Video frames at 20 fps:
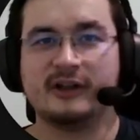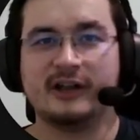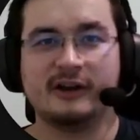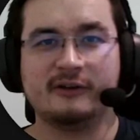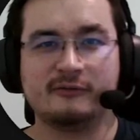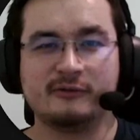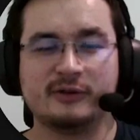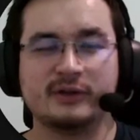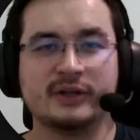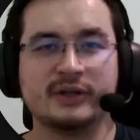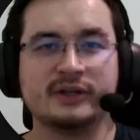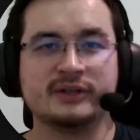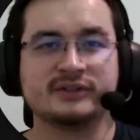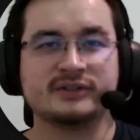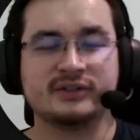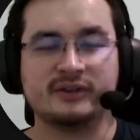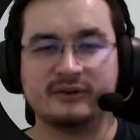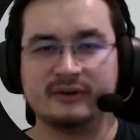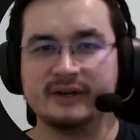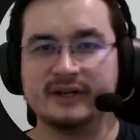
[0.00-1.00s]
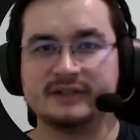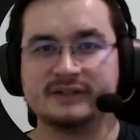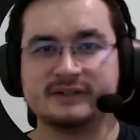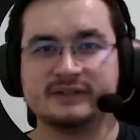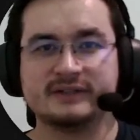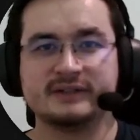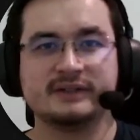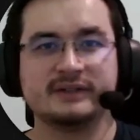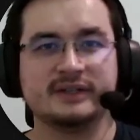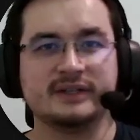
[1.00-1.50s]
every
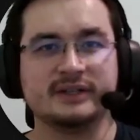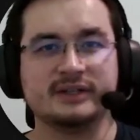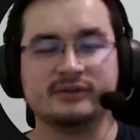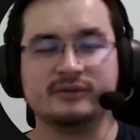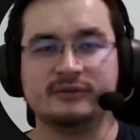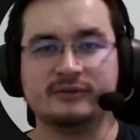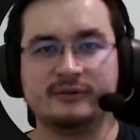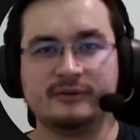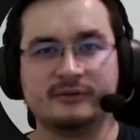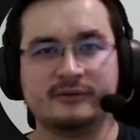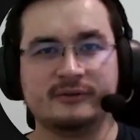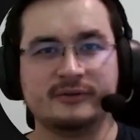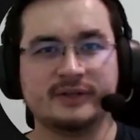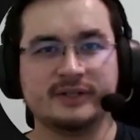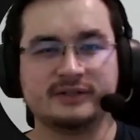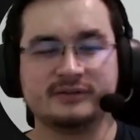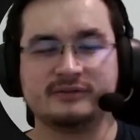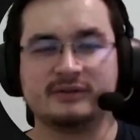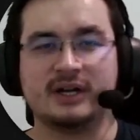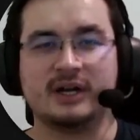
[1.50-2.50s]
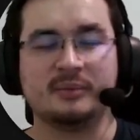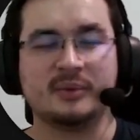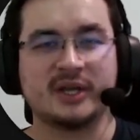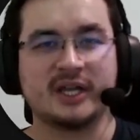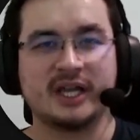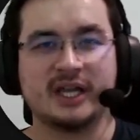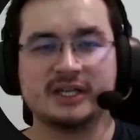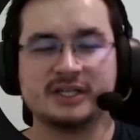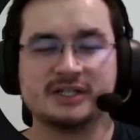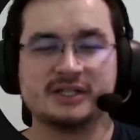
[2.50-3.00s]
stories in your histoire
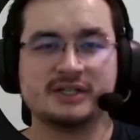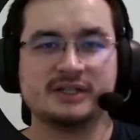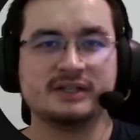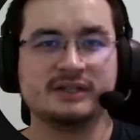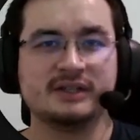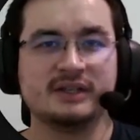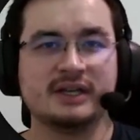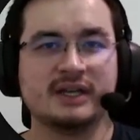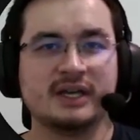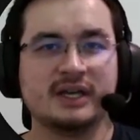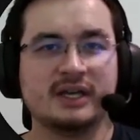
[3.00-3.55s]
application